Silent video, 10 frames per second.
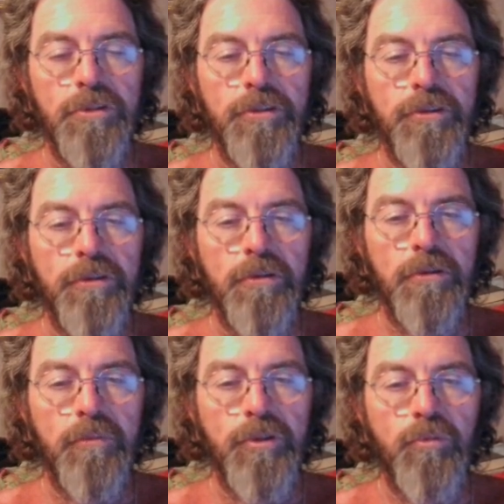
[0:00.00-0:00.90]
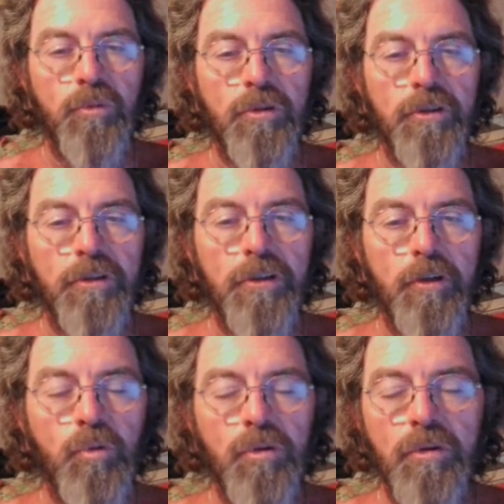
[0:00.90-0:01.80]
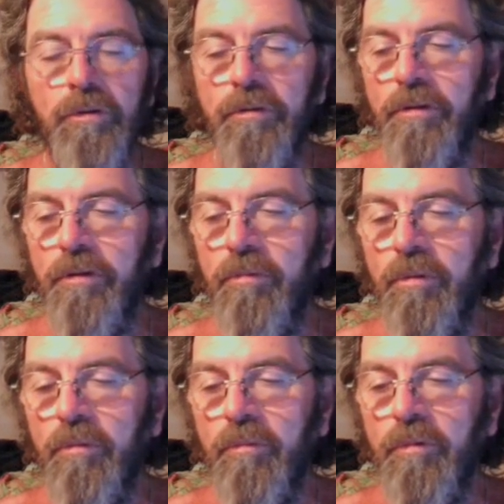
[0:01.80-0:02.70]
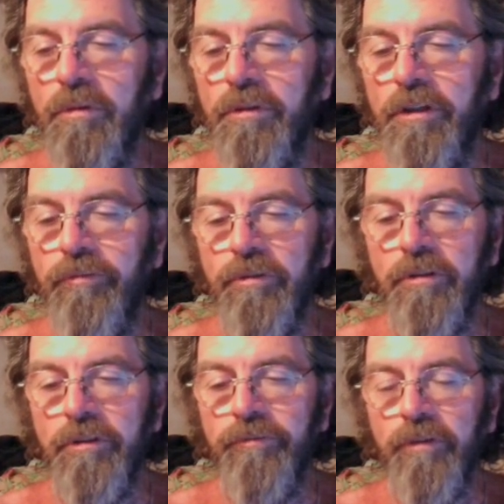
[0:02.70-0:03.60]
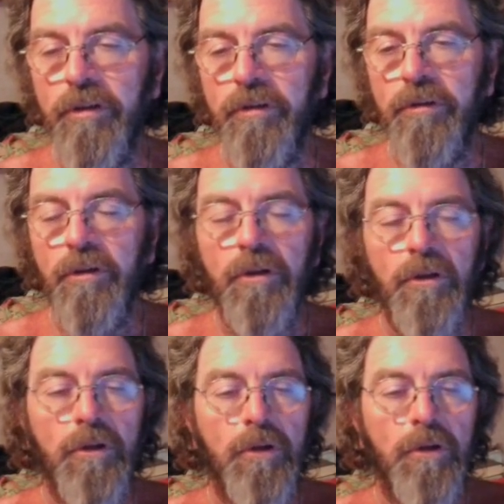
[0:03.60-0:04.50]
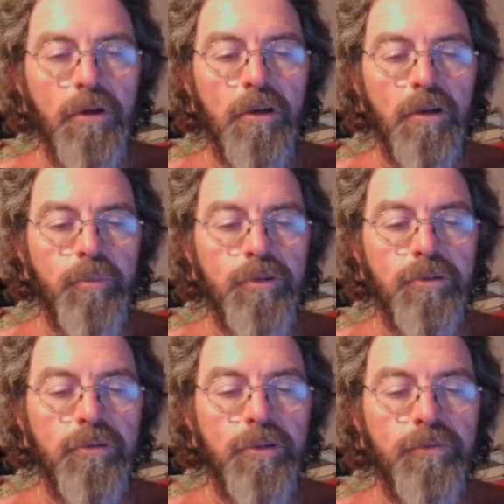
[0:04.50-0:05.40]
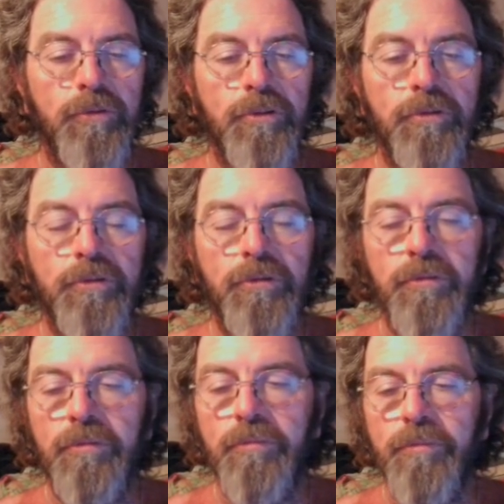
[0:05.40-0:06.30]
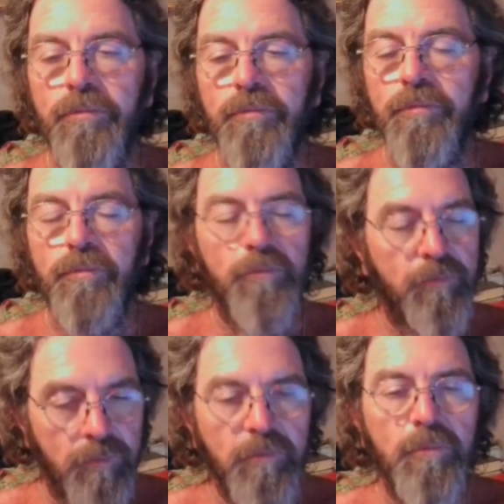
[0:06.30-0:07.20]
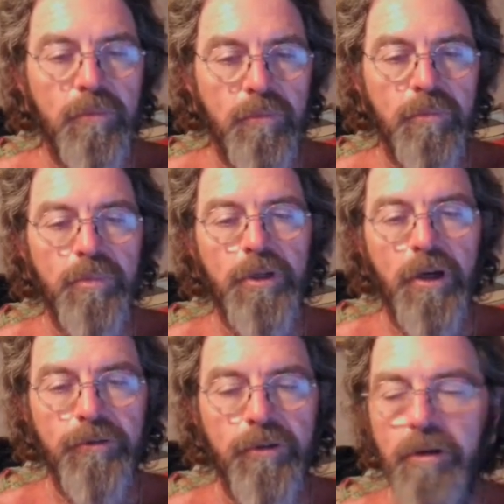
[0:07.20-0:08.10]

Be willing and able, and we'll definitely find an opportunity for you to be out